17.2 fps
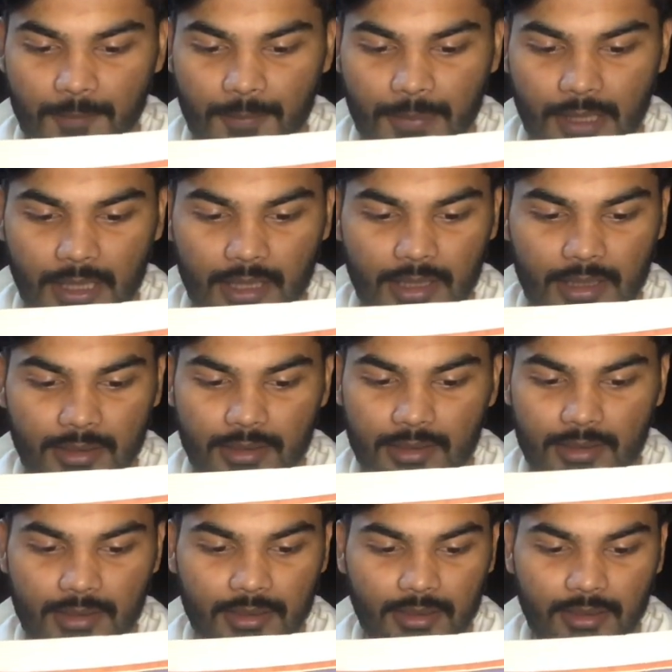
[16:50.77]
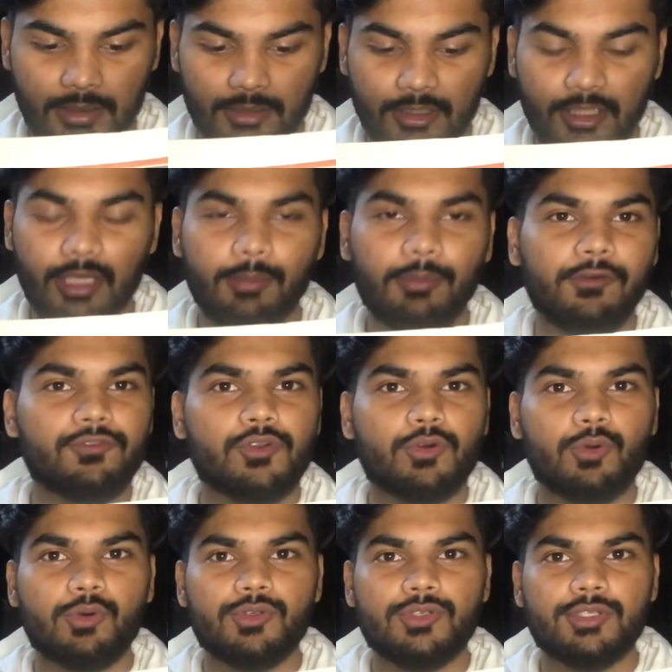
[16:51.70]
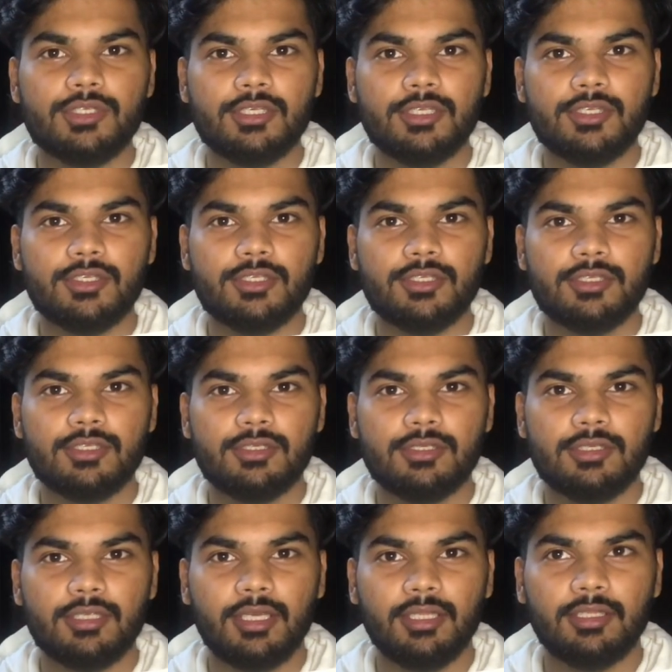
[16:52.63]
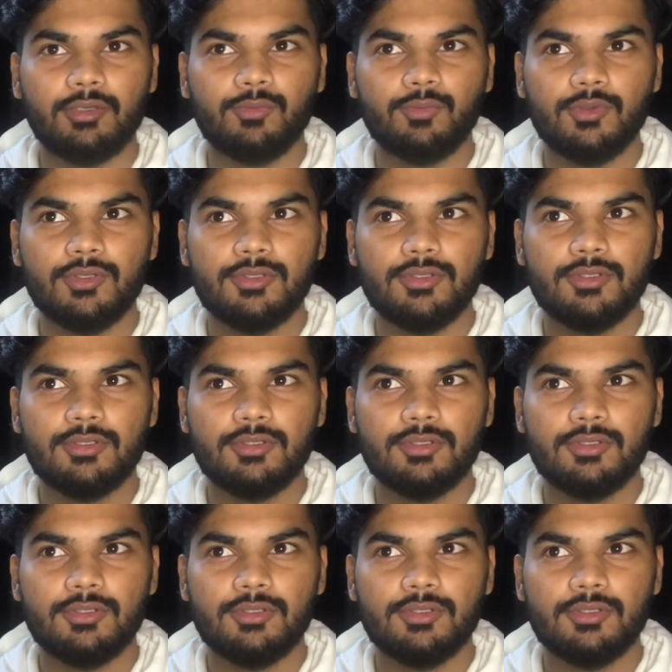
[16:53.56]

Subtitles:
But The Name of the Rose is, I think it was,